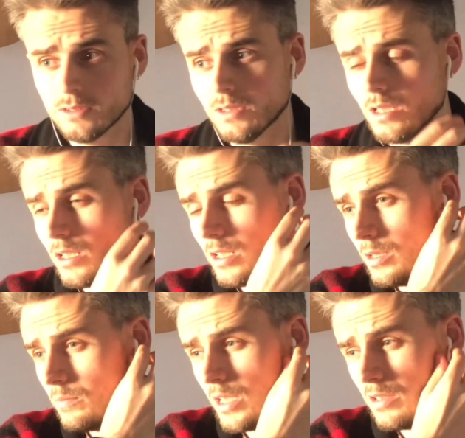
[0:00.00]

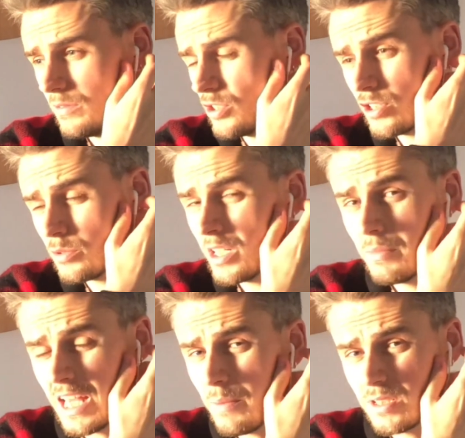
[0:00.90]
and just
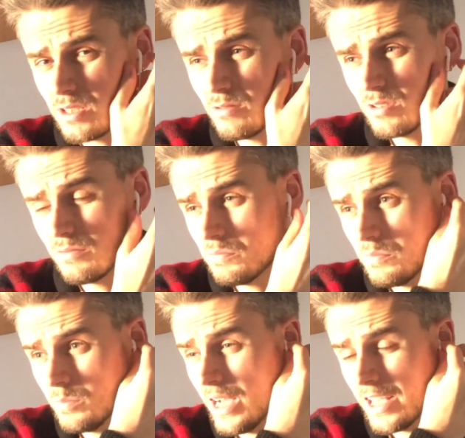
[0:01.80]
20-minute episodes.
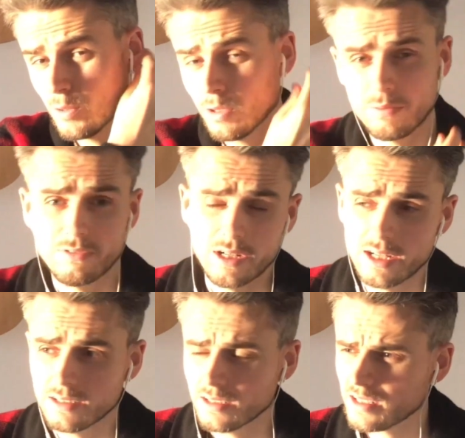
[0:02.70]
Are you up for it?
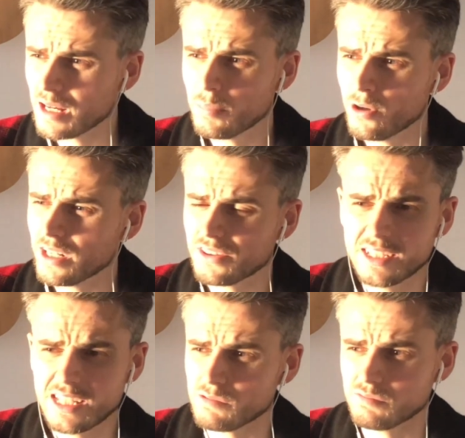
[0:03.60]
And at that point, I
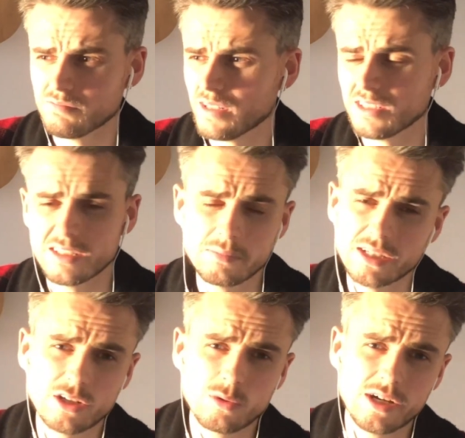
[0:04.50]
think I had a bit
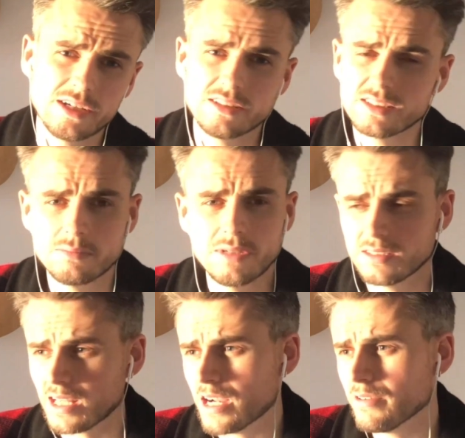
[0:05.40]
of quietness in my
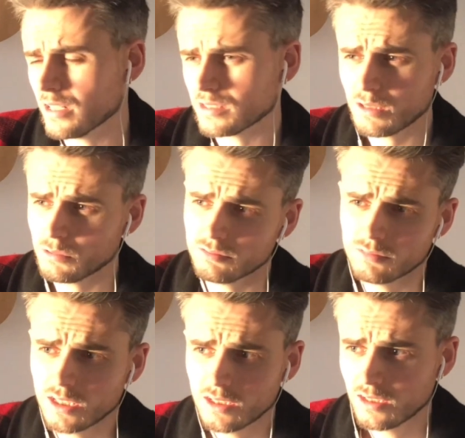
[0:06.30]
diary, and I was like, well,
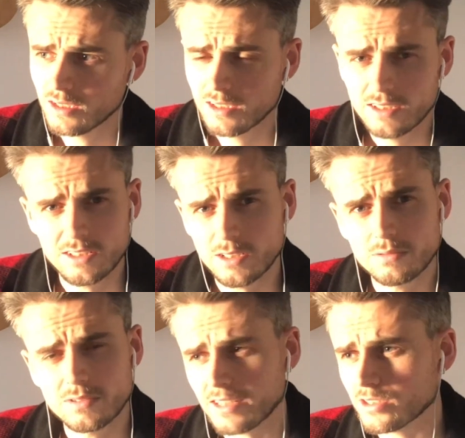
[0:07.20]

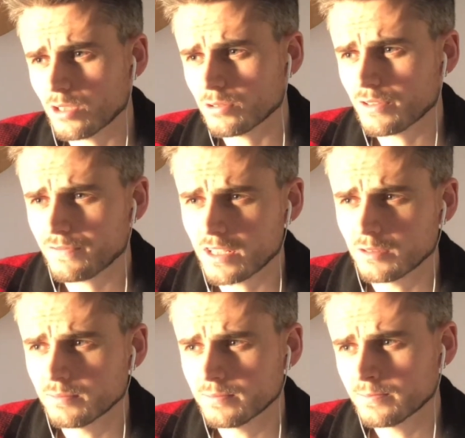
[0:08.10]
get to go to
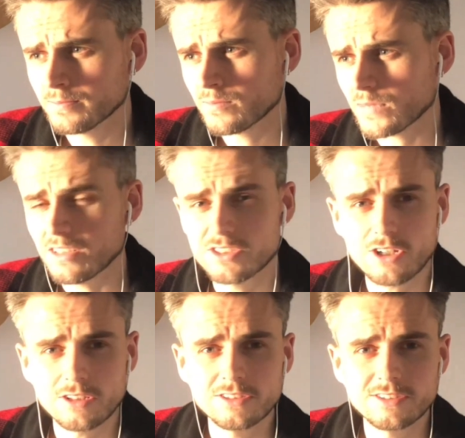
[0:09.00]
film in
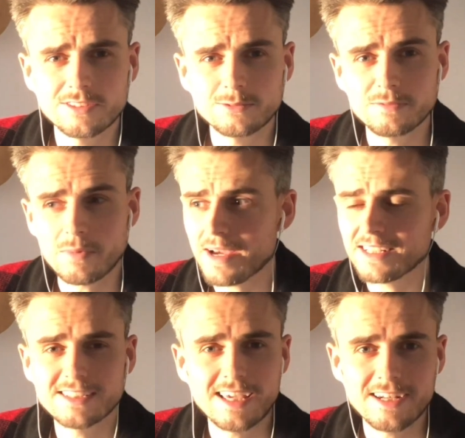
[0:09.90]
Scotland with my
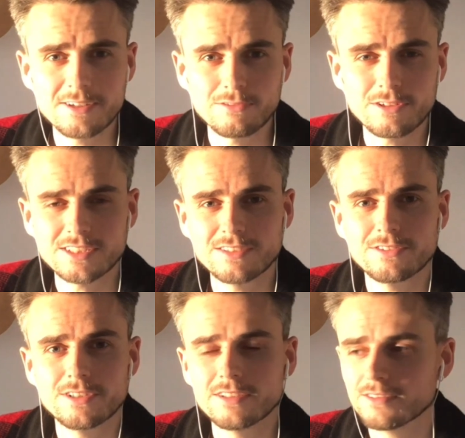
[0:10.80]
mates again, who I've not seen
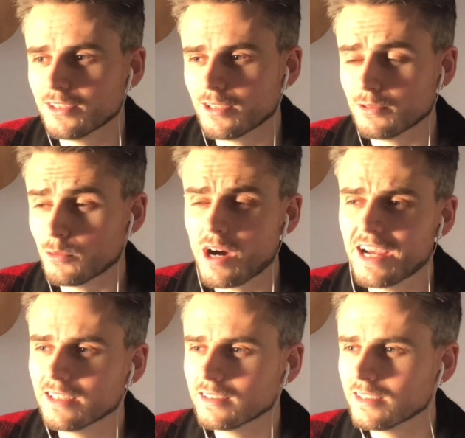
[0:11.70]
for a while.